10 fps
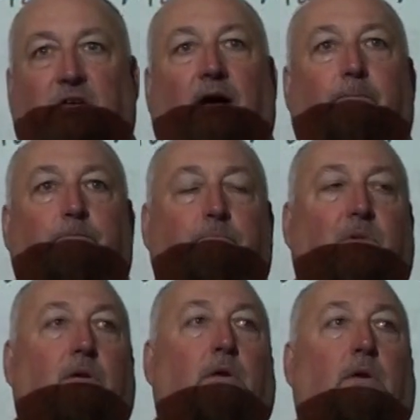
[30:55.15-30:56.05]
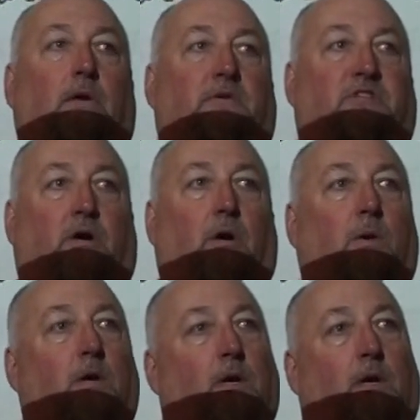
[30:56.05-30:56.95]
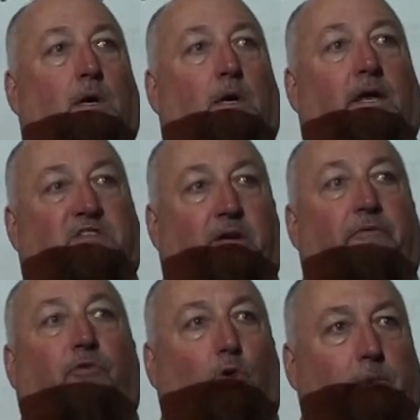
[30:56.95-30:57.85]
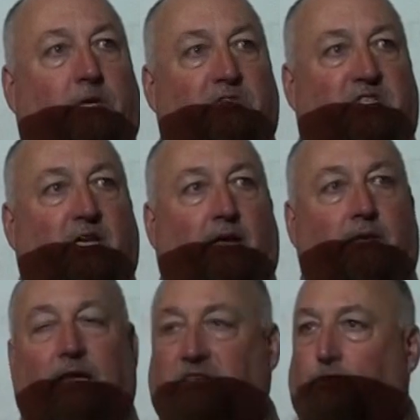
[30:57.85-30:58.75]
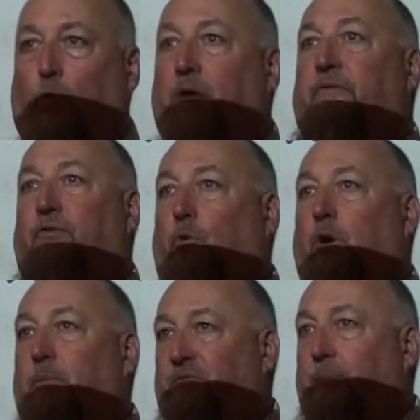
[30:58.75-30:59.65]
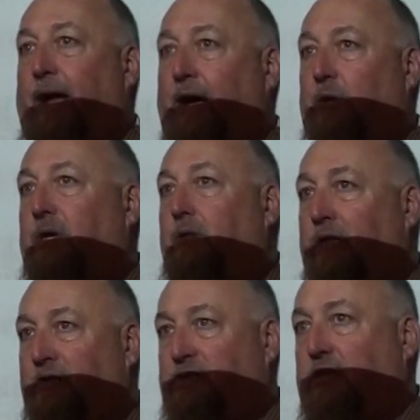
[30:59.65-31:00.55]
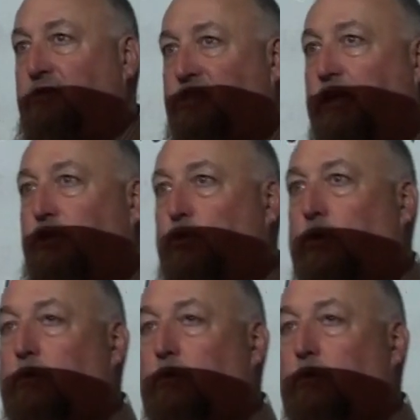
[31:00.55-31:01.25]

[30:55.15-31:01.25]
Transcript: up. So it's an informed consent. That's one form of a battery that is consensual.